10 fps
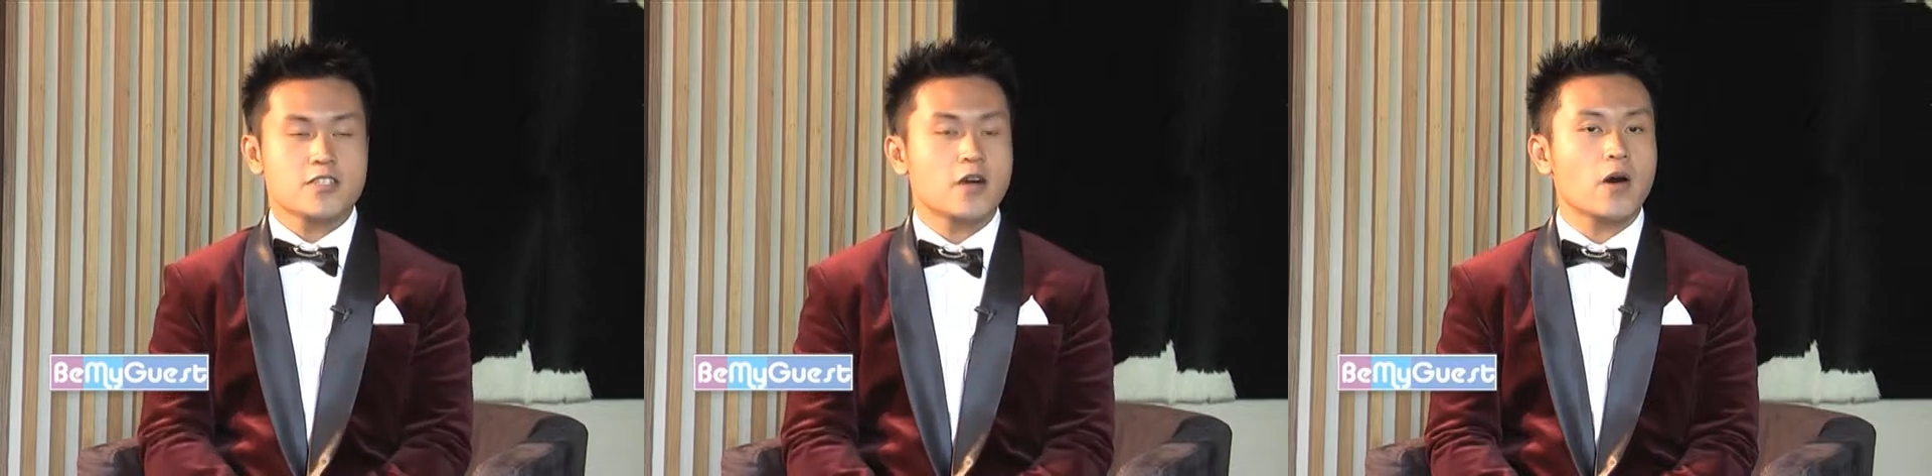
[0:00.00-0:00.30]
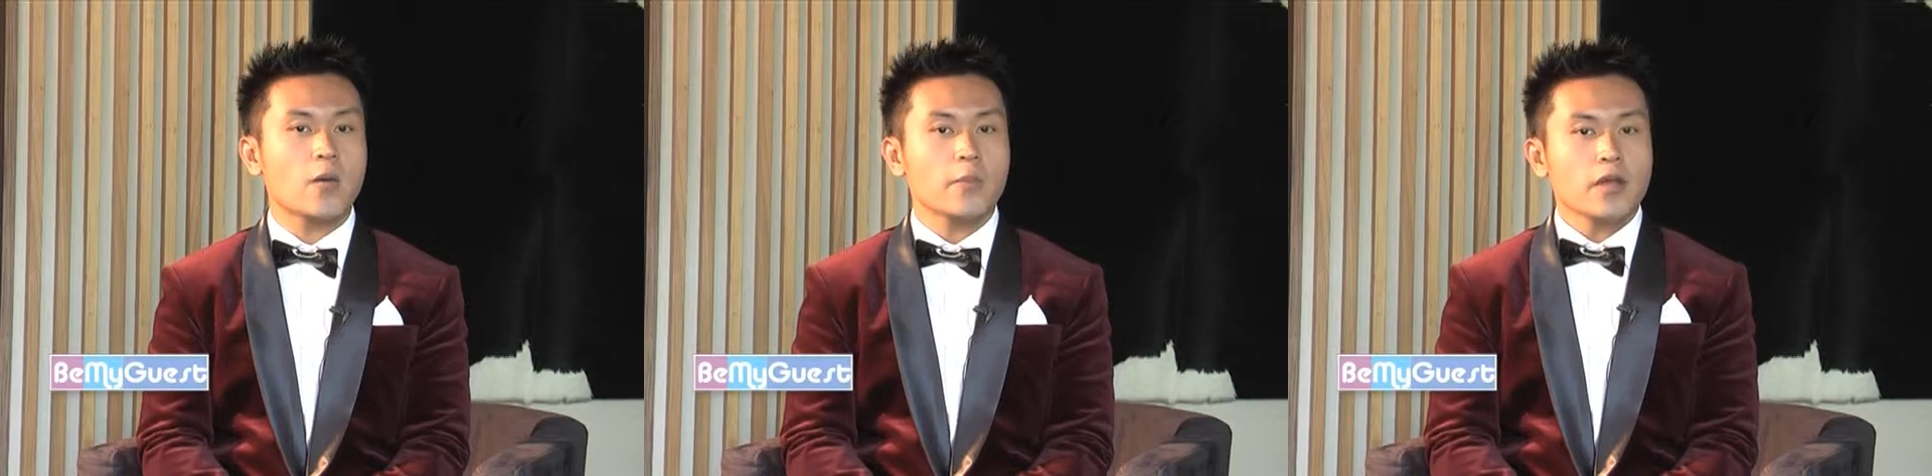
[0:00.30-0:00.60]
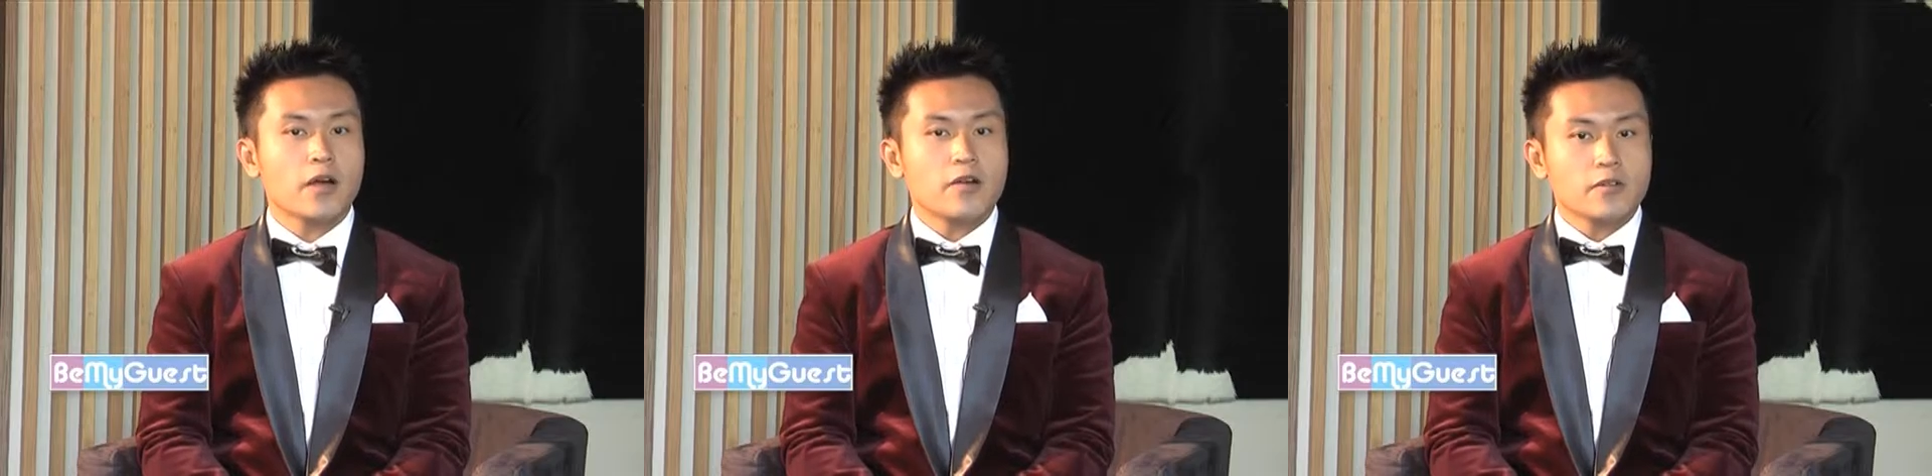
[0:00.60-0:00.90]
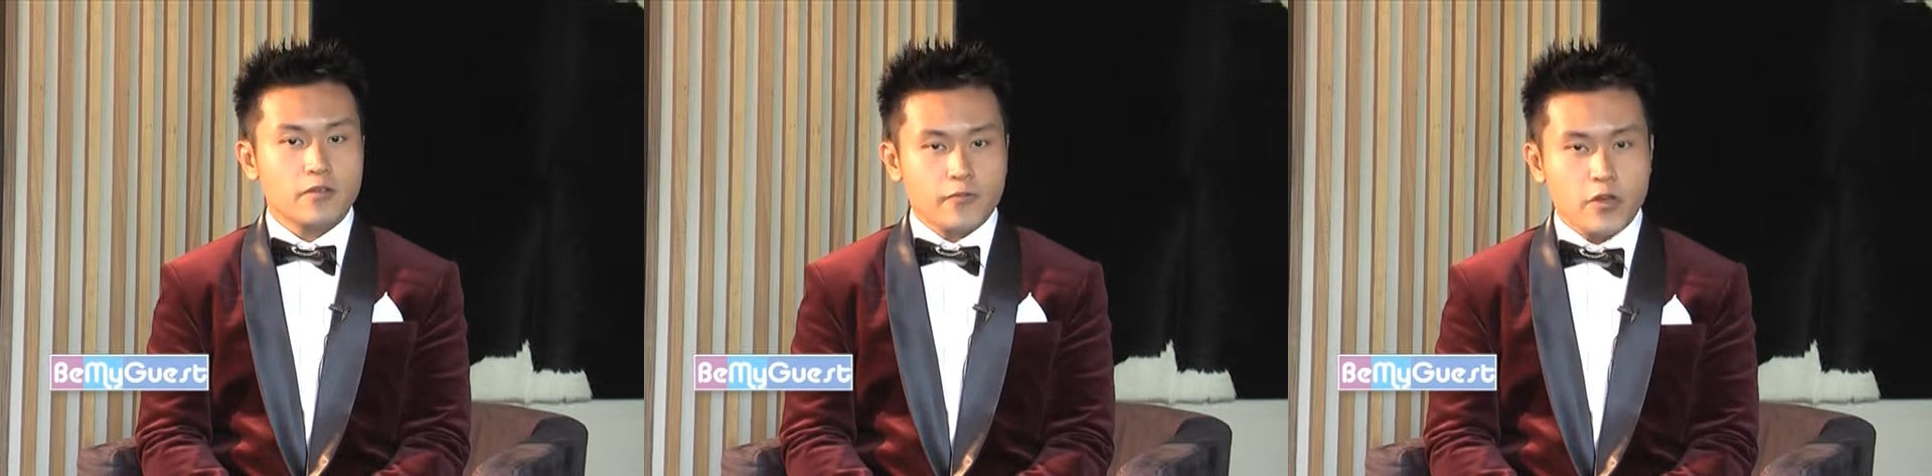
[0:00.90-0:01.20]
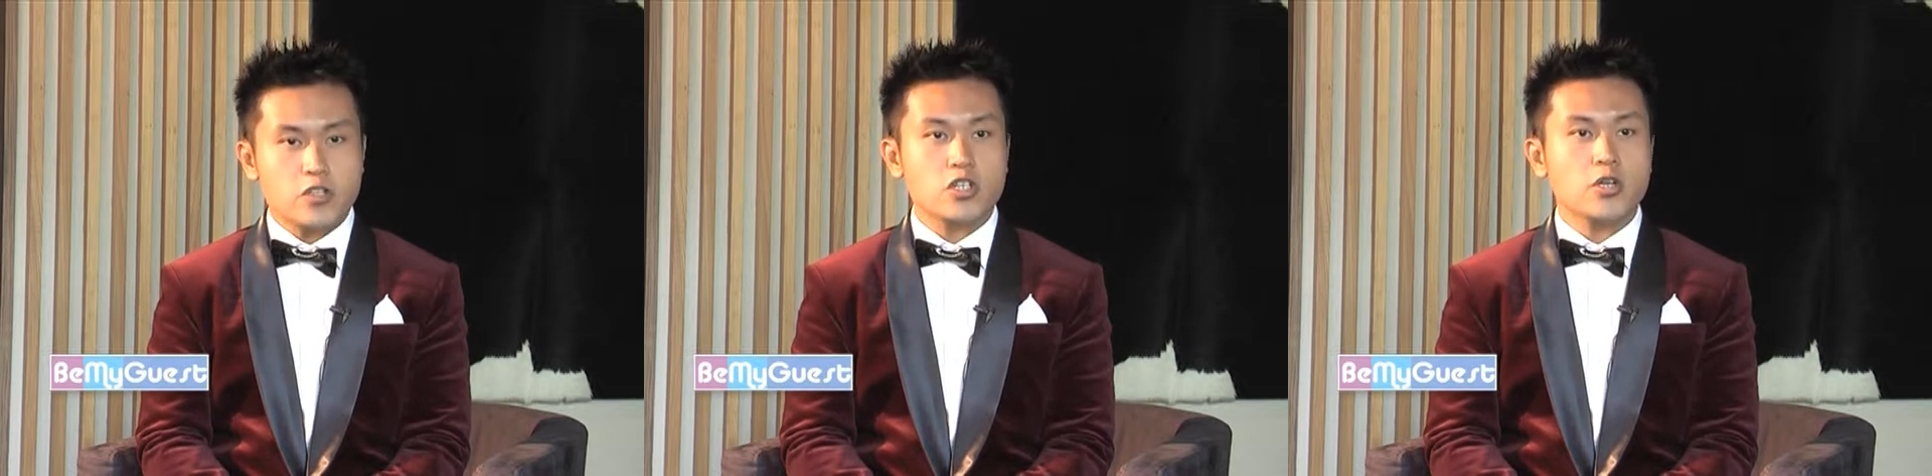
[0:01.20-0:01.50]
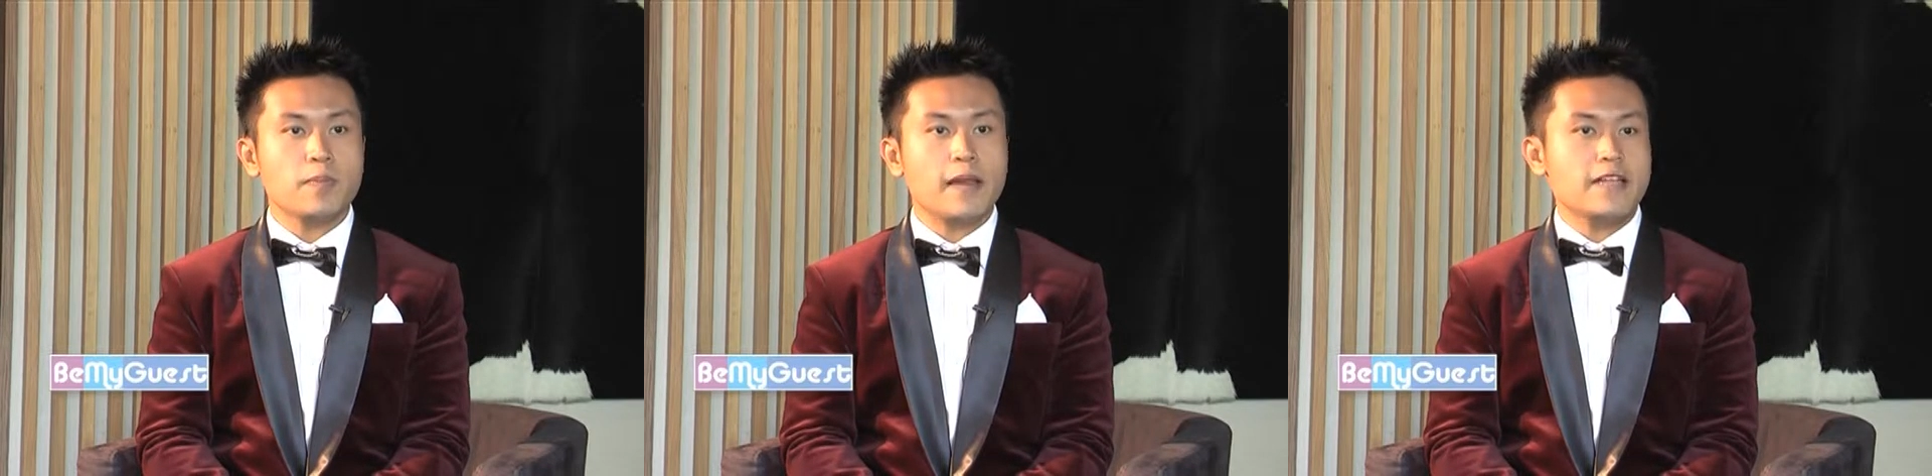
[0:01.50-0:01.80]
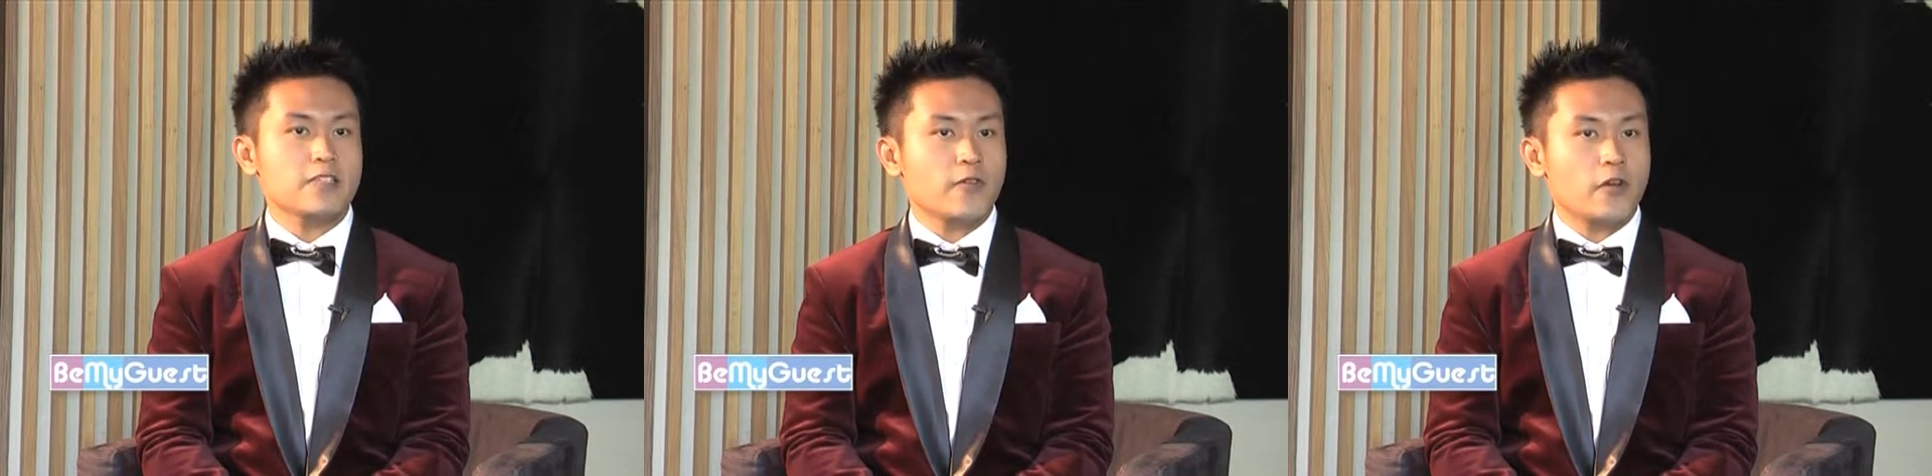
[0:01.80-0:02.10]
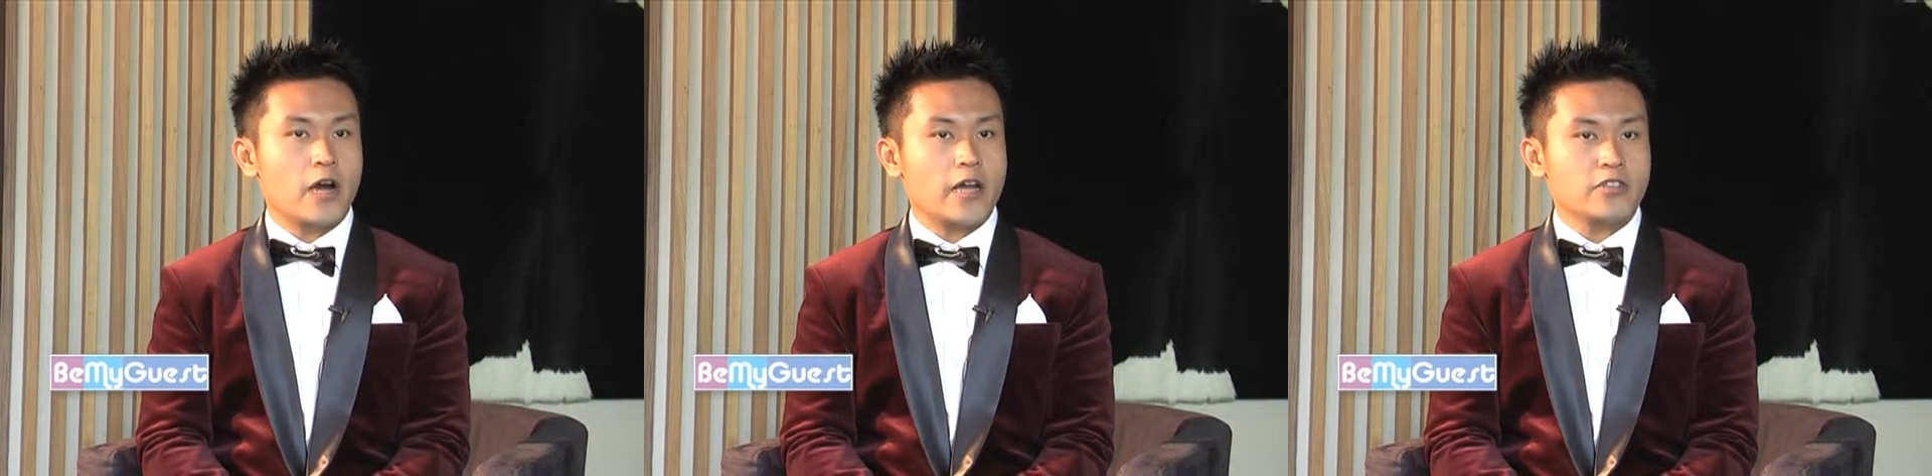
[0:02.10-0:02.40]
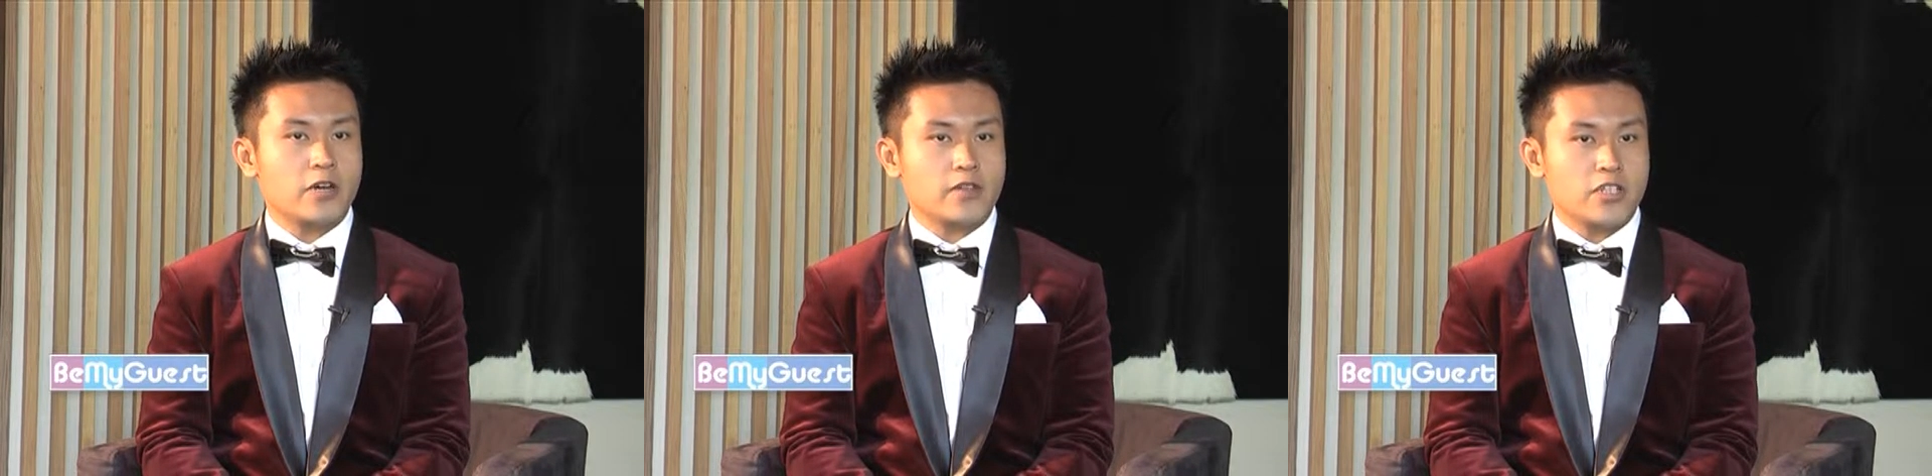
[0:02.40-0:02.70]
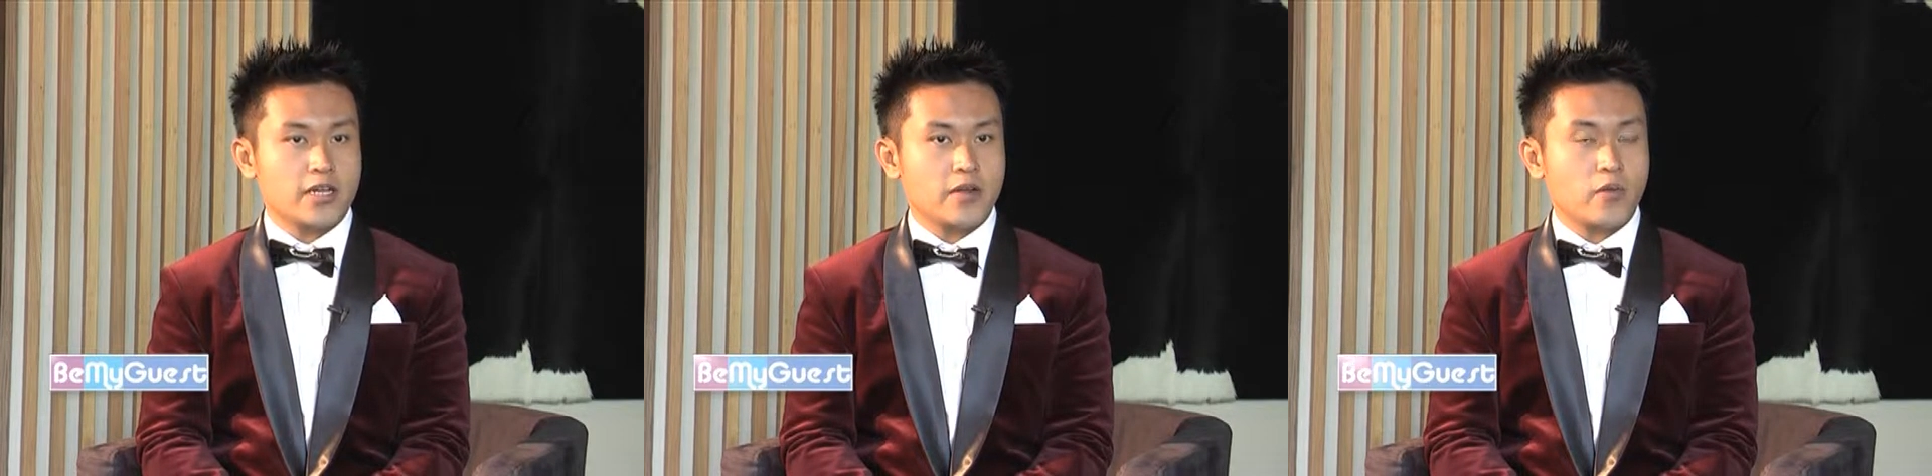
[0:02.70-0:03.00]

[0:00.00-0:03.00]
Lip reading: So future plans for iTravelChannel